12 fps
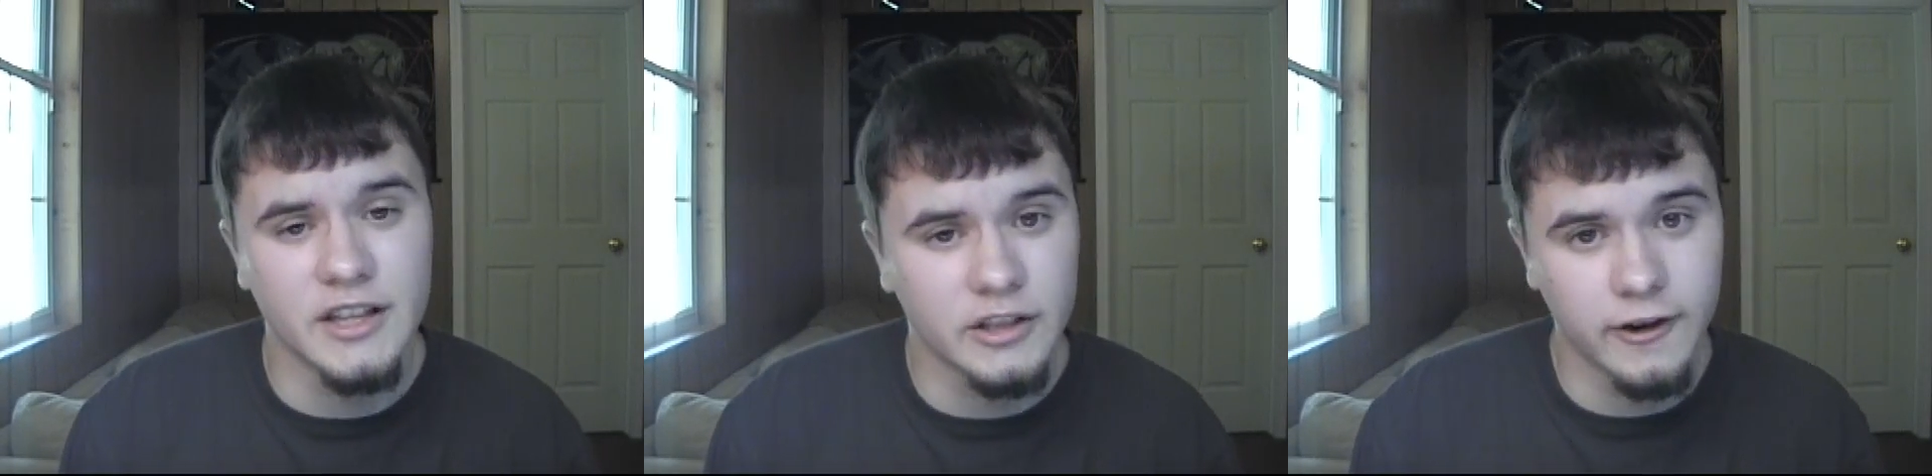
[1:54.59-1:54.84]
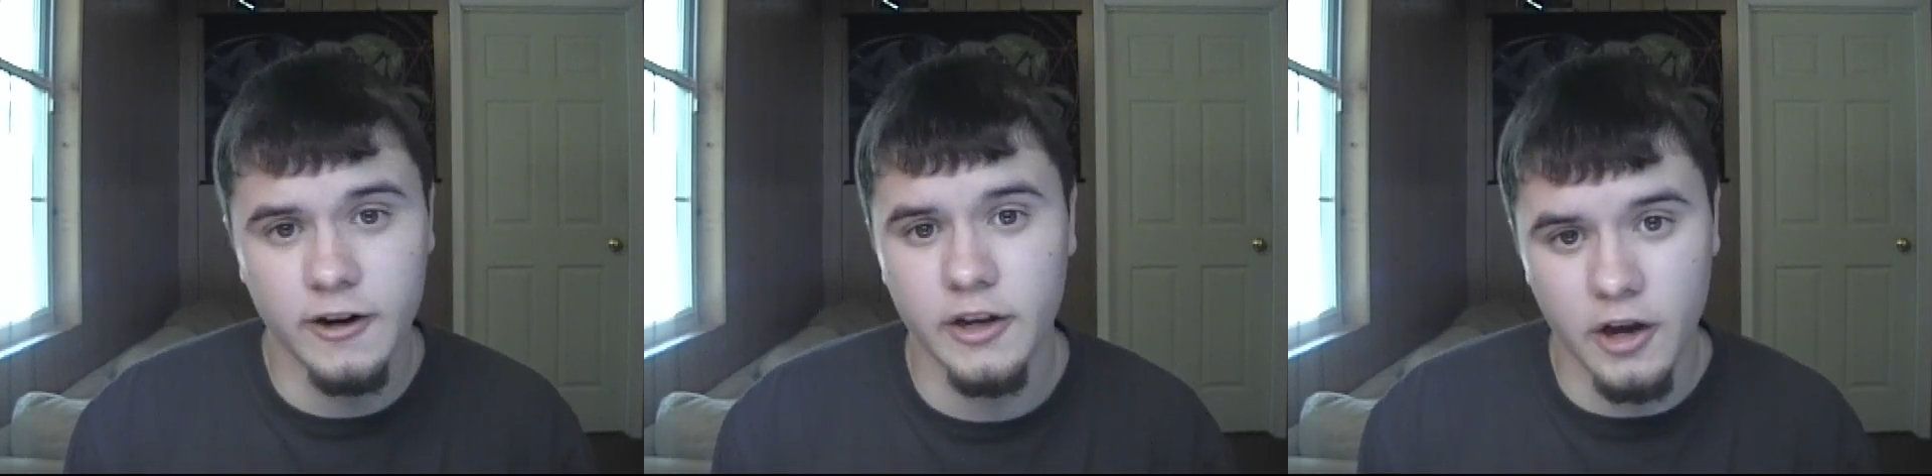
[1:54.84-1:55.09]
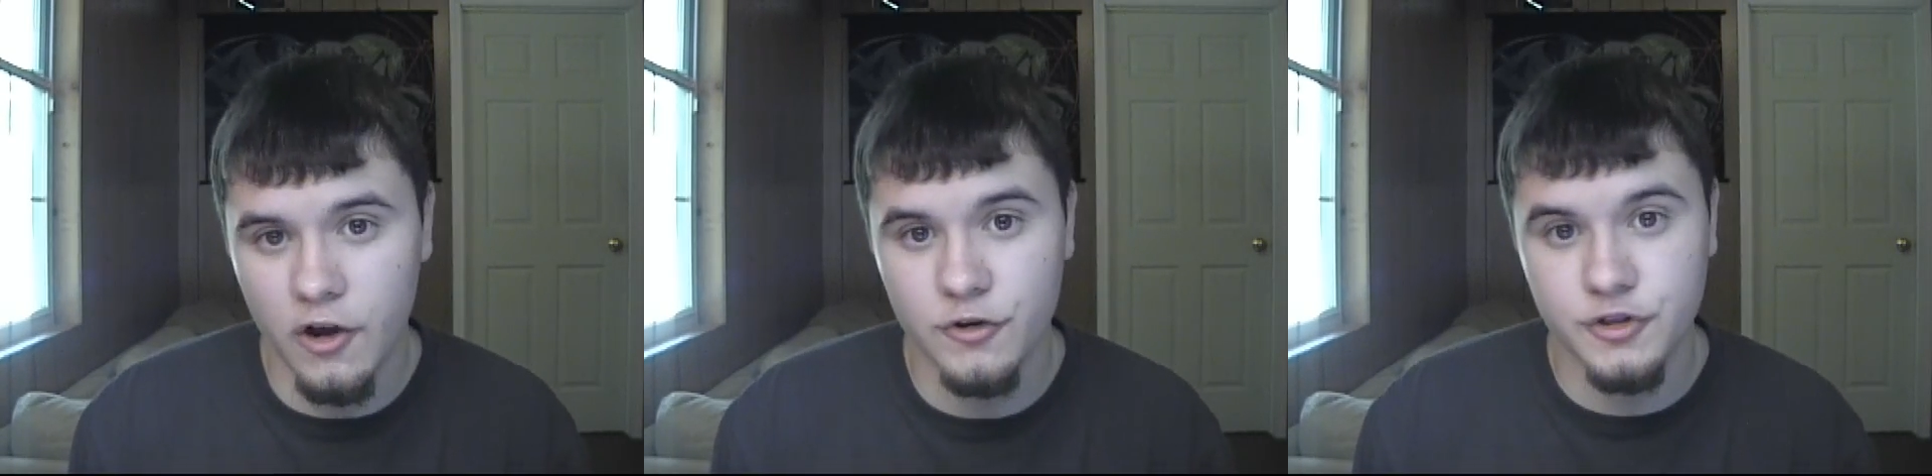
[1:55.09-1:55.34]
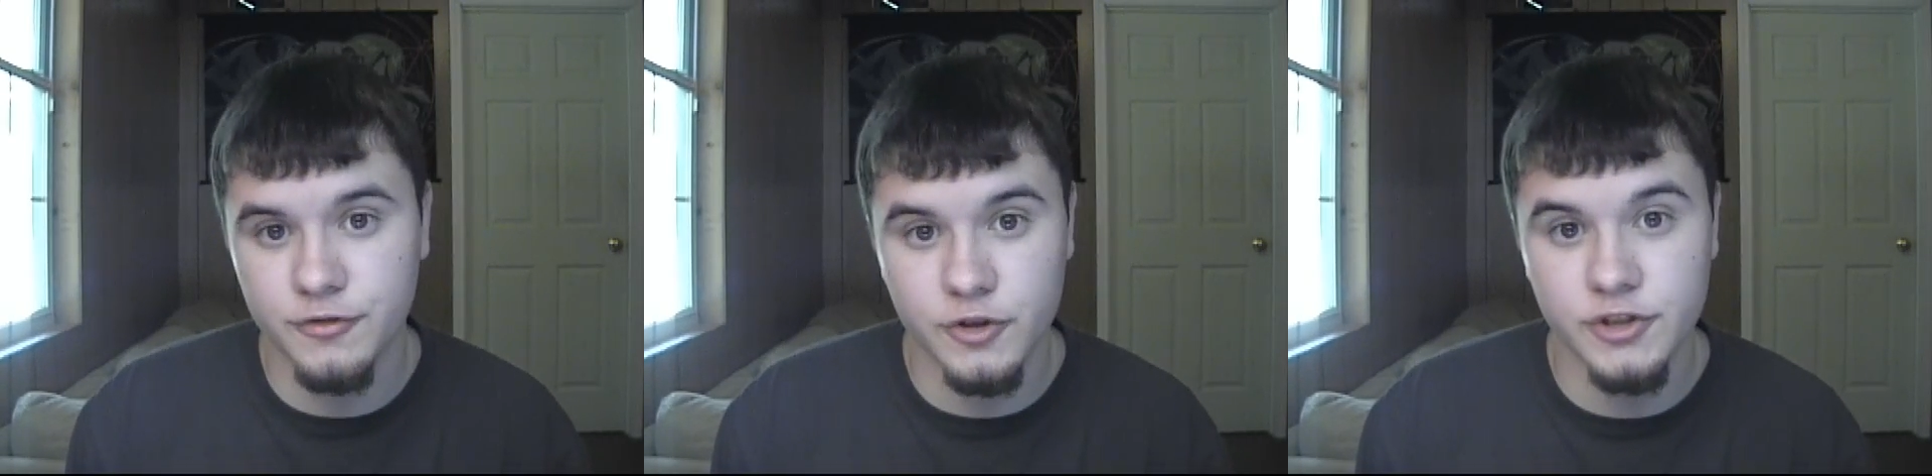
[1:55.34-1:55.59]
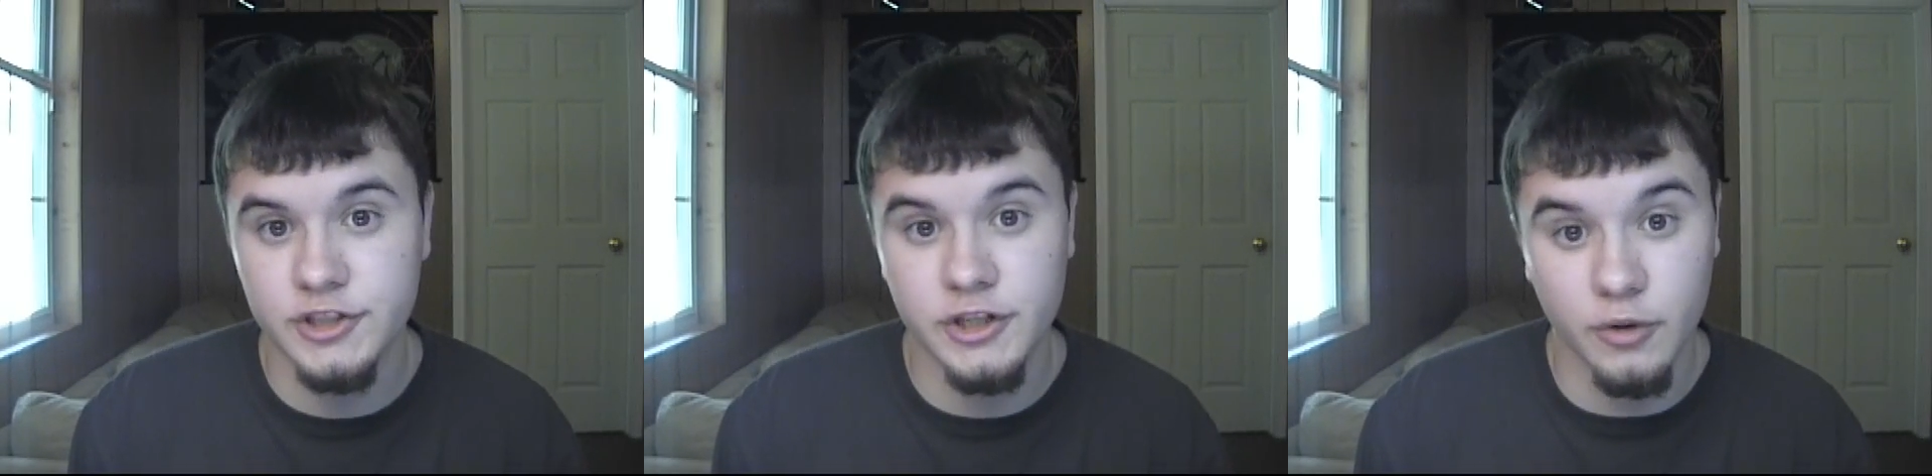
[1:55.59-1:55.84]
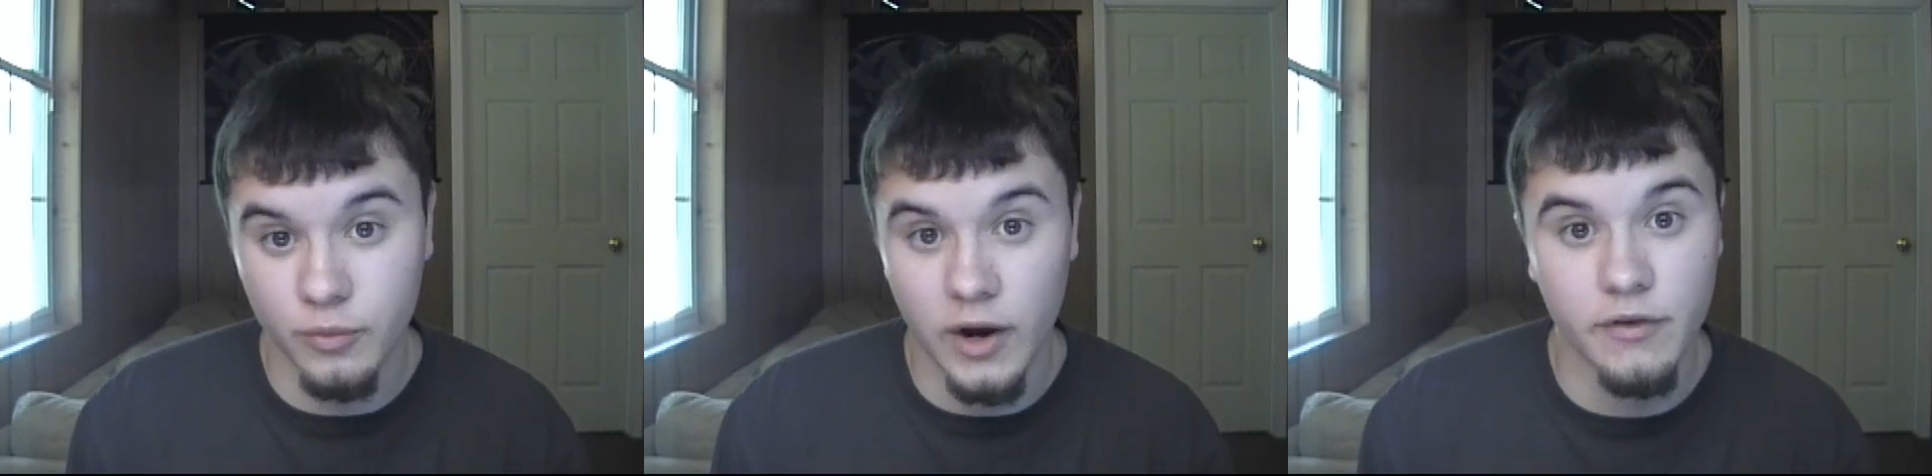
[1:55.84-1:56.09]
a lot of
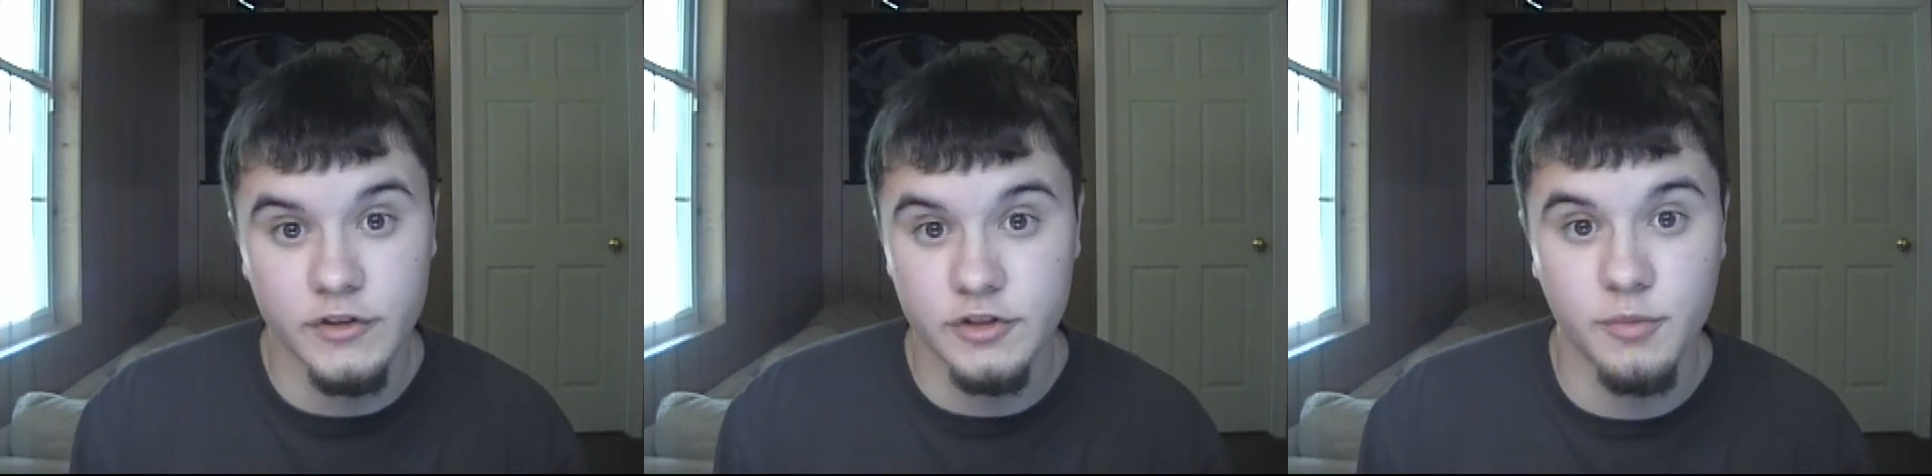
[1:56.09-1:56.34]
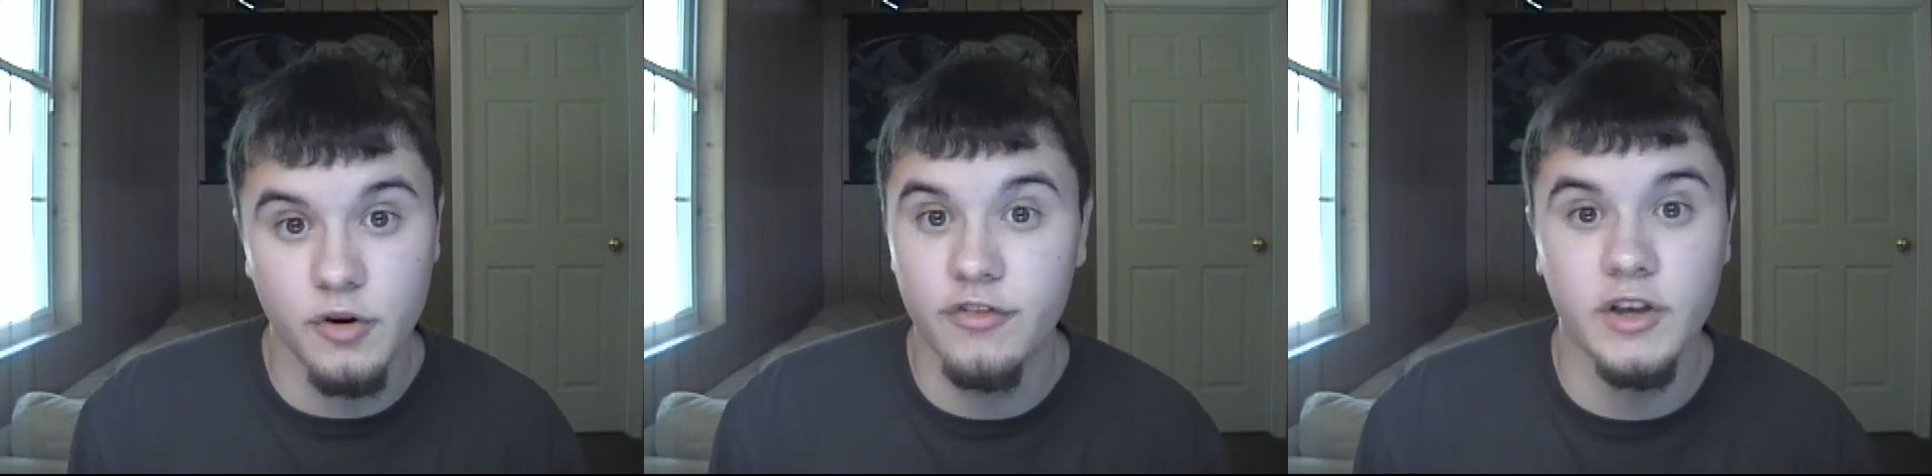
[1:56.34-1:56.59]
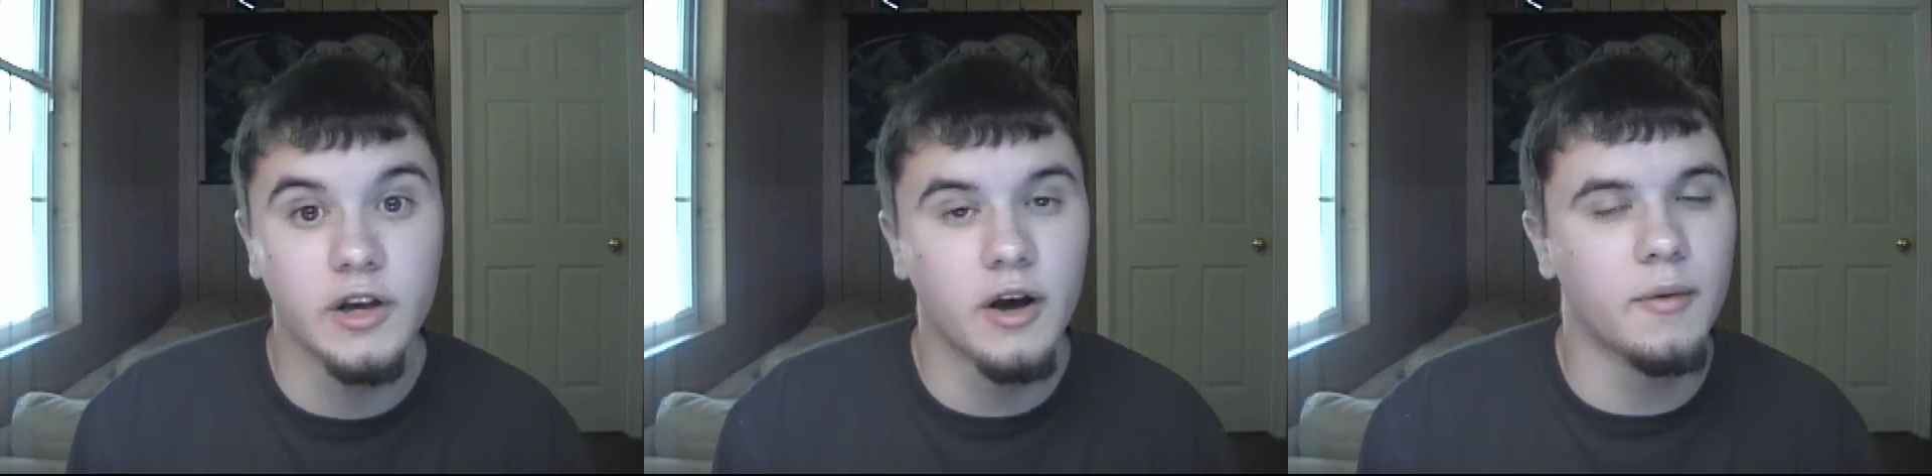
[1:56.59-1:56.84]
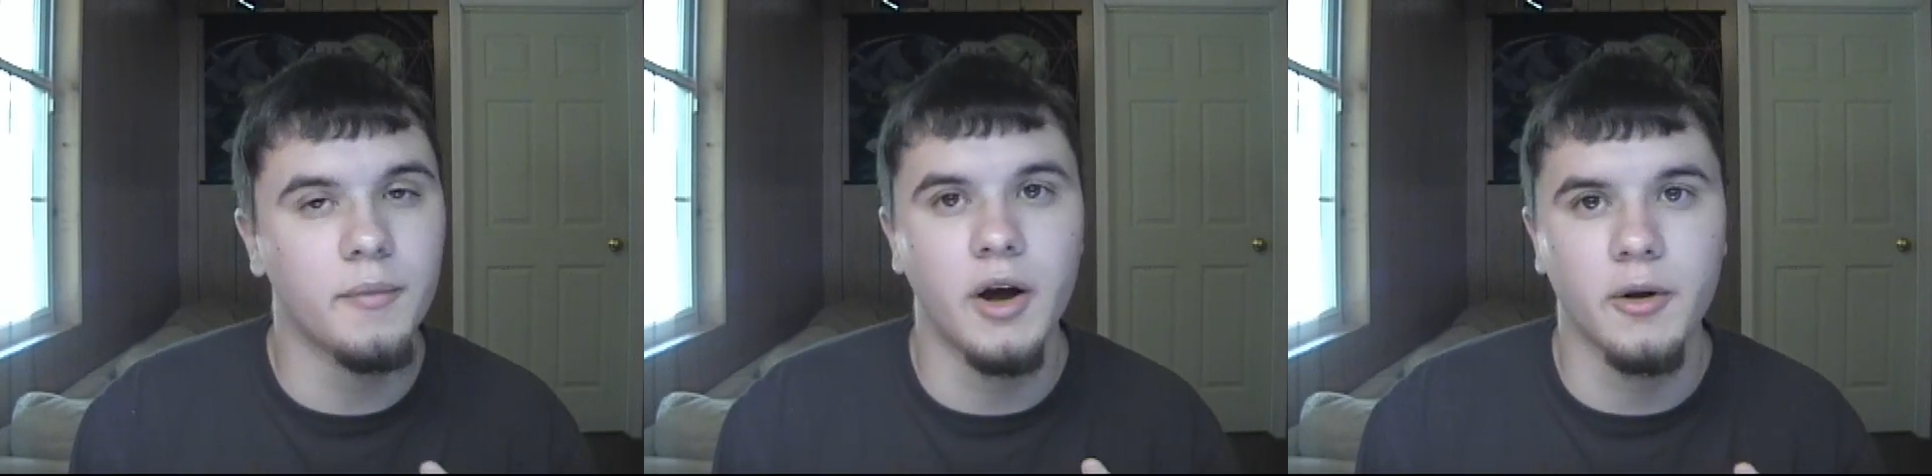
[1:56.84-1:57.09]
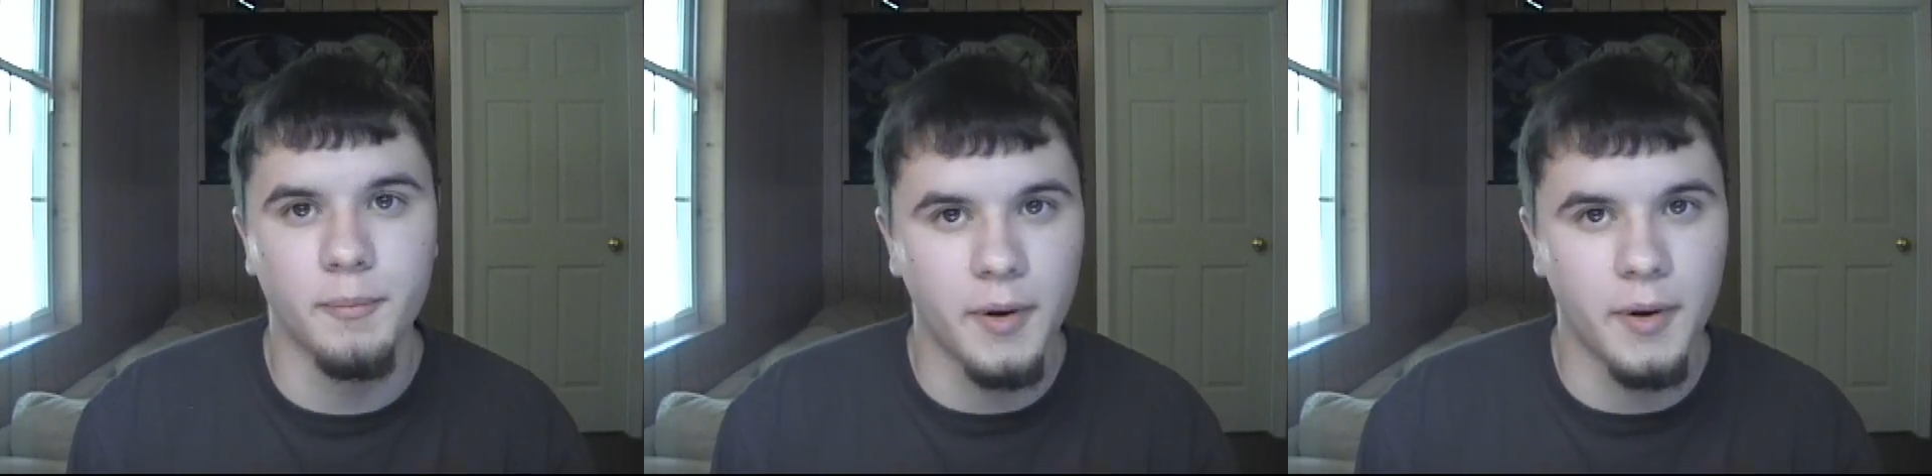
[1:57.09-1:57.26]
controversy around this movie among